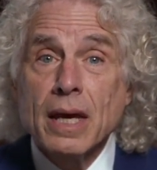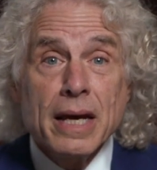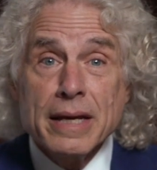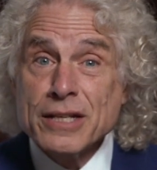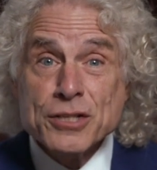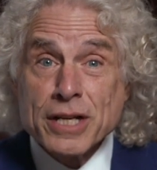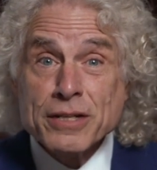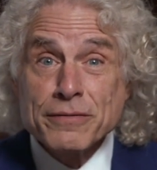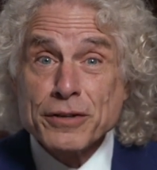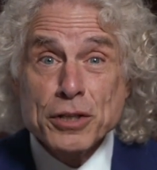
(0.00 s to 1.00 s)
An
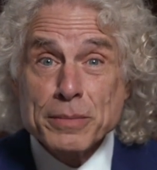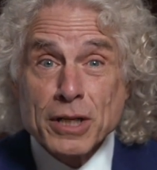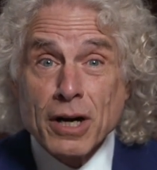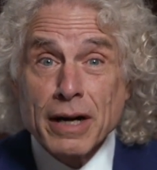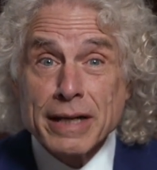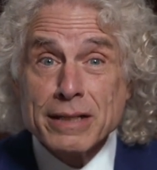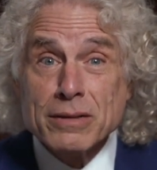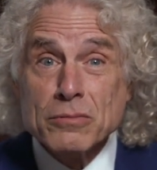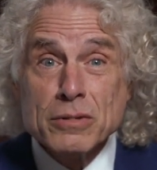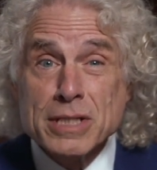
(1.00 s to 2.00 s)
agenda for
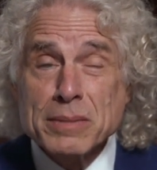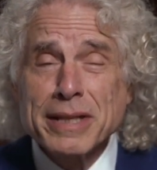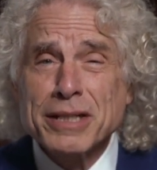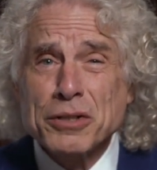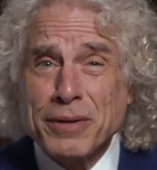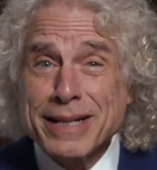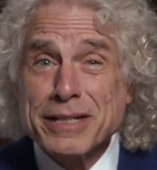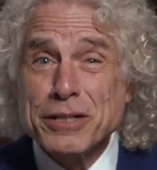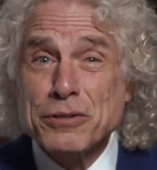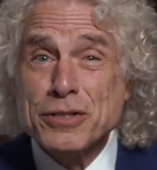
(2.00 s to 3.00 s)
humankind would seem like a
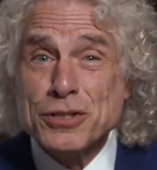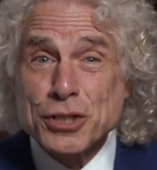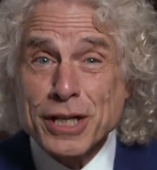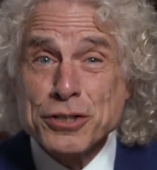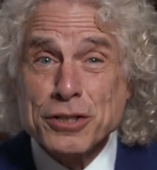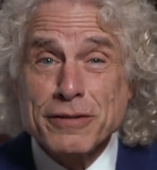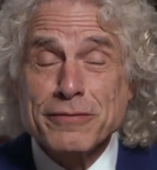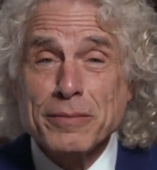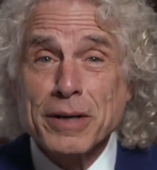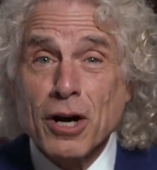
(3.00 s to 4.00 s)
grandiose suggestion
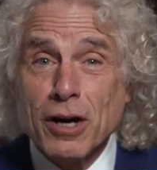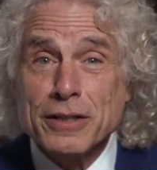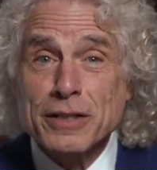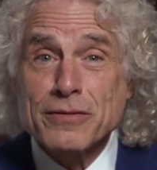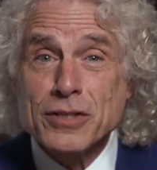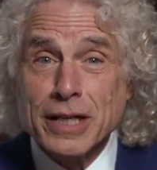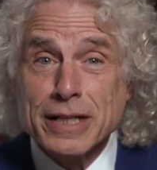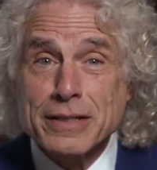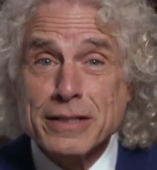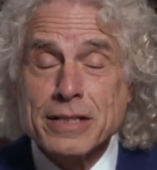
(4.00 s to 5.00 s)
from a cognitive
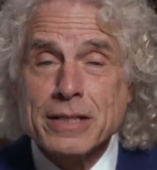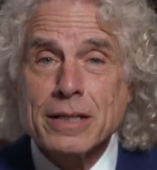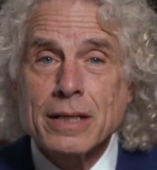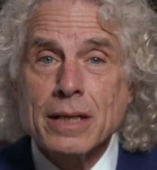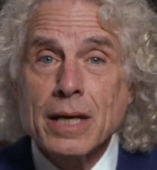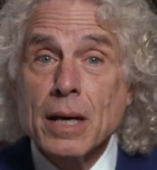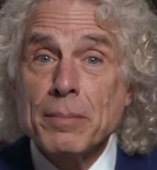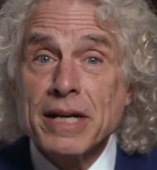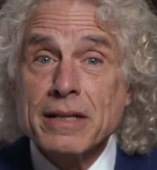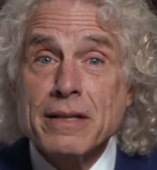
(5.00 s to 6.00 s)
scientist,
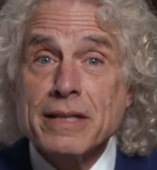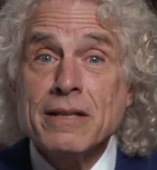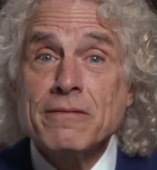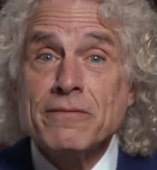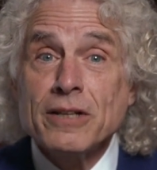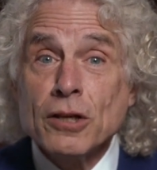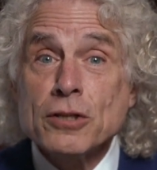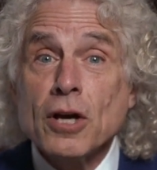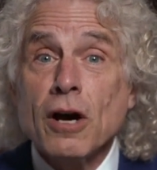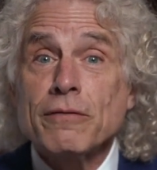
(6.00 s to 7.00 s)
but the
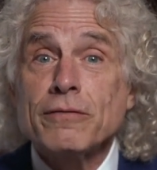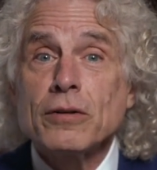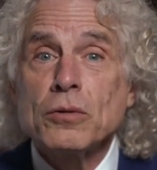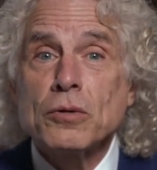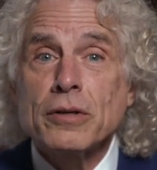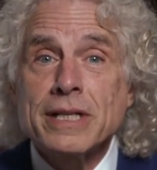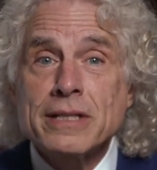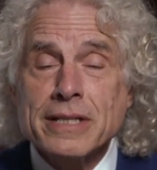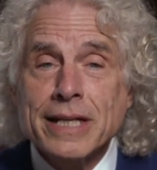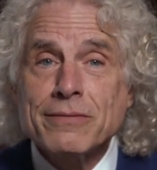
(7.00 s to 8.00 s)
philosophes were
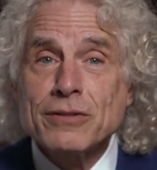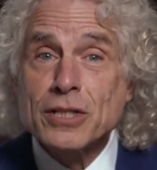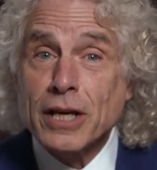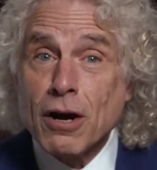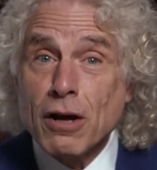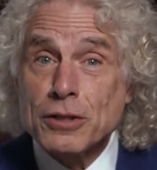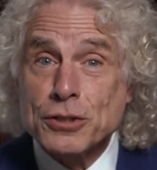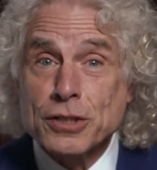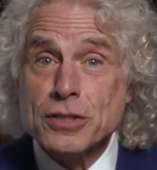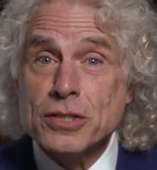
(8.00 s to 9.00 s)
insightful
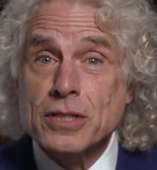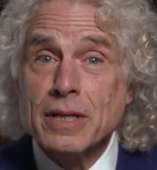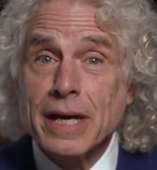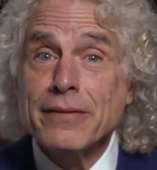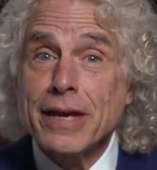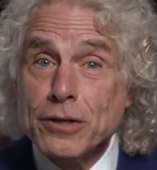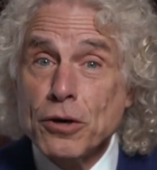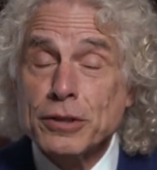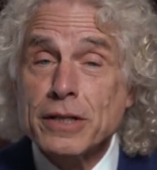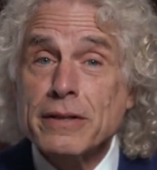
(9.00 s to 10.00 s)
psychologists, and they
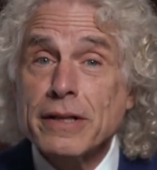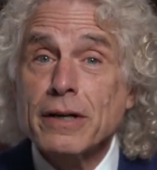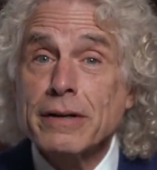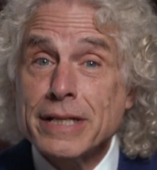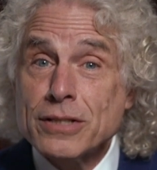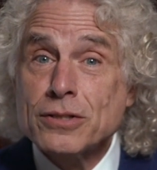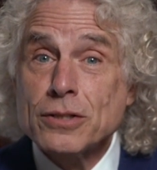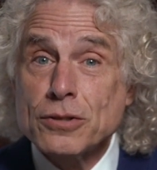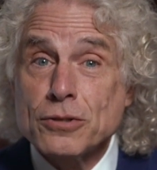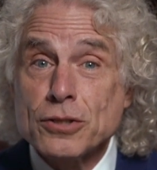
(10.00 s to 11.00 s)
noted that our
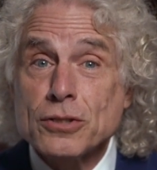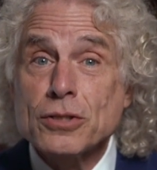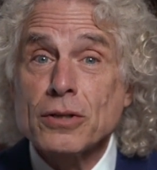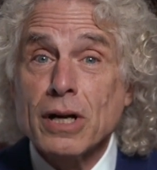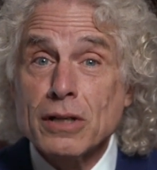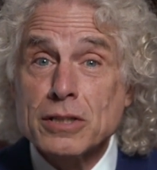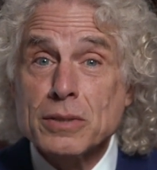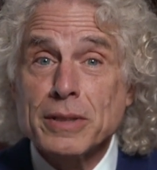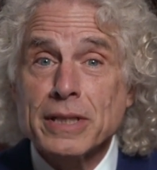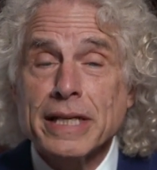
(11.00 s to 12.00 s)
institutions are
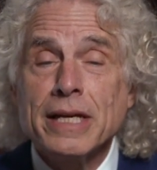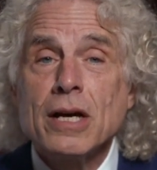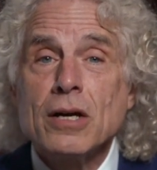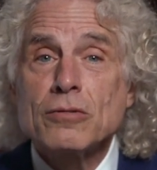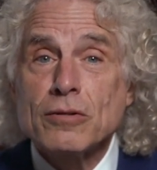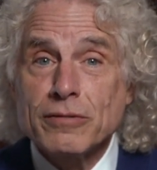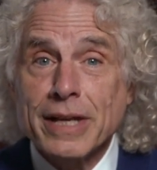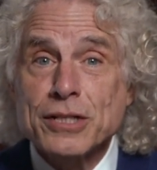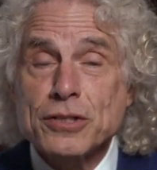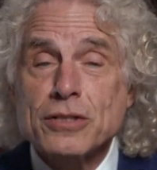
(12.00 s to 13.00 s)
ultimately
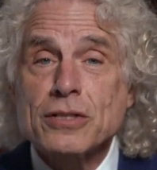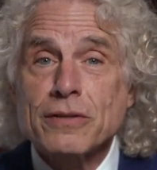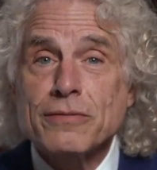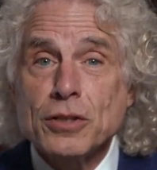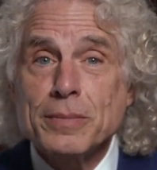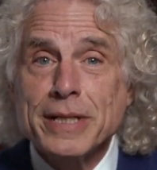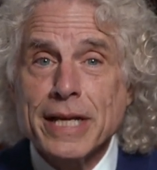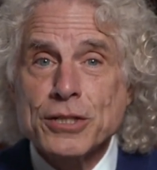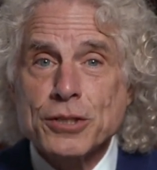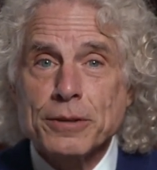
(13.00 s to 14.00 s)
reflections of human
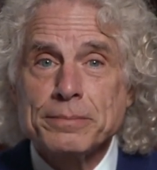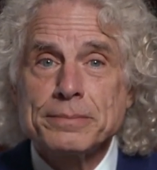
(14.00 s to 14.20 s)
nature.